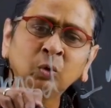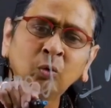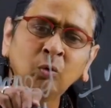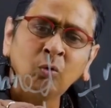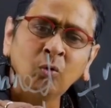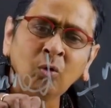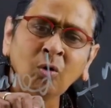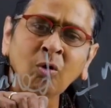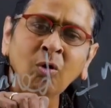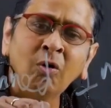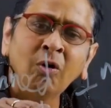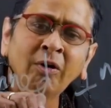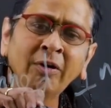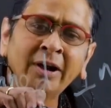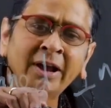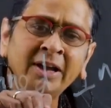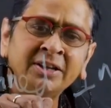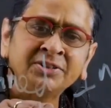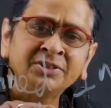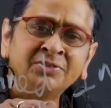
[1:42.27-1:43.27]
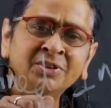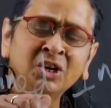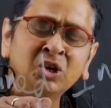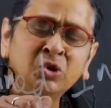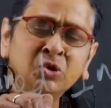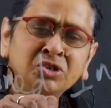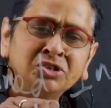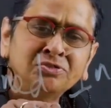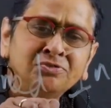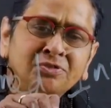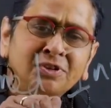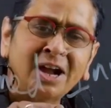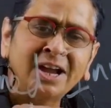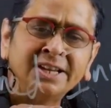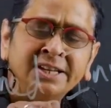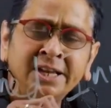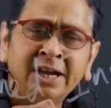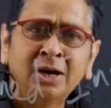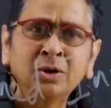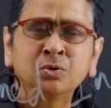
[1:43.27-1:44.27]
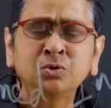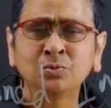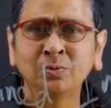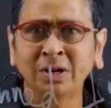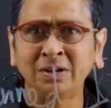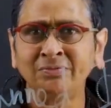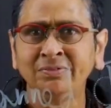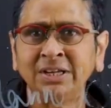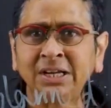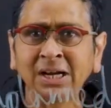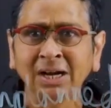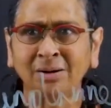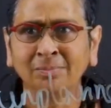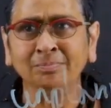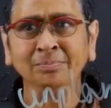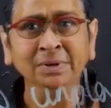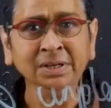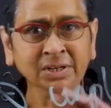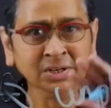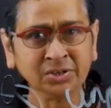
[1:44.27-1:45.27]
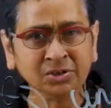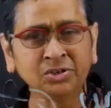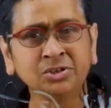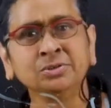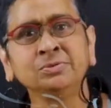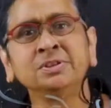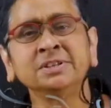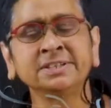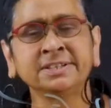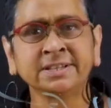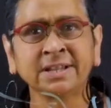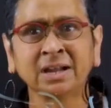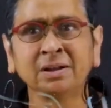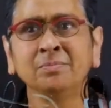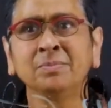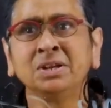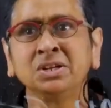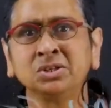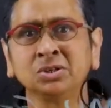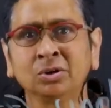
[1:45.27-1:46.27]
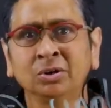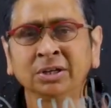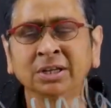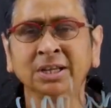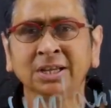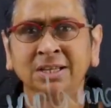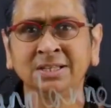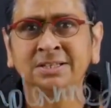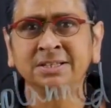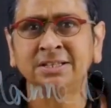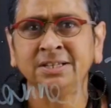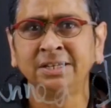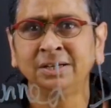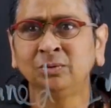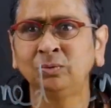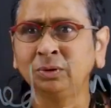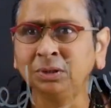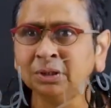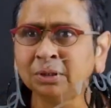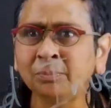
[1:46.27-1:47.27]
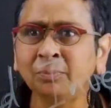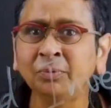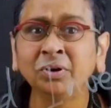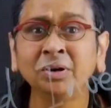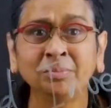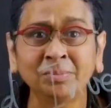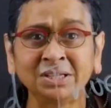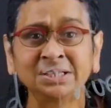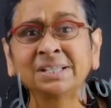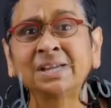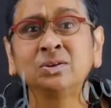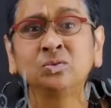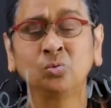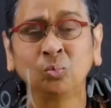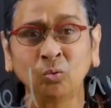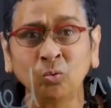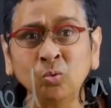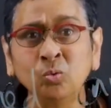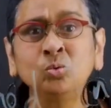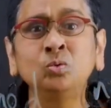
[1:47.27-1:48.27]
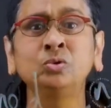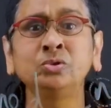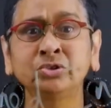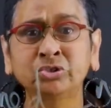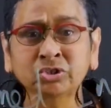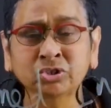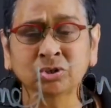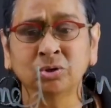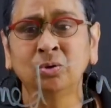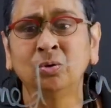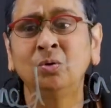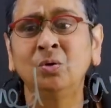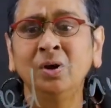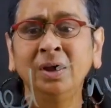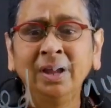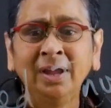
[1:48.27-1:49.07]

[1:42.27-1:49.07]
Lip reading: or, as you're going to find out when we come to the segment on Keynesian equilibrium, it can also